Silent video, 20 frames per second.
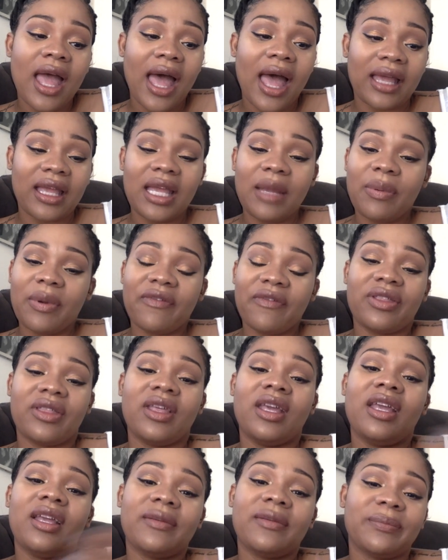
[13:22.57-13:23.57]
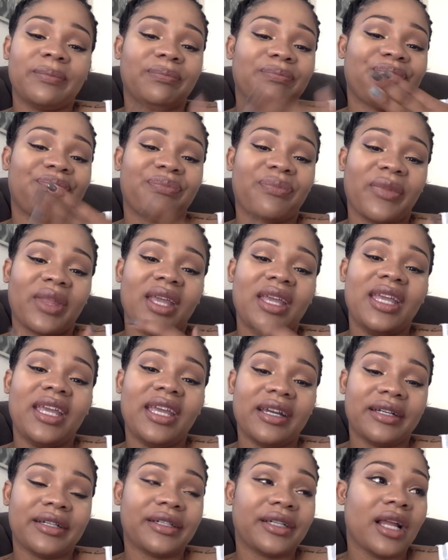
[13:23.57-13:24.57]
I keep everything
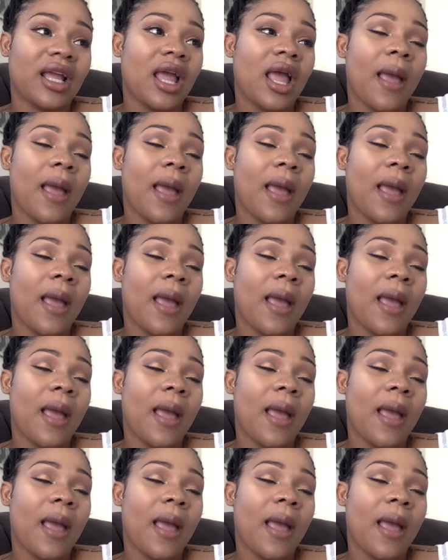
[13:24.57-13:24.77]
here.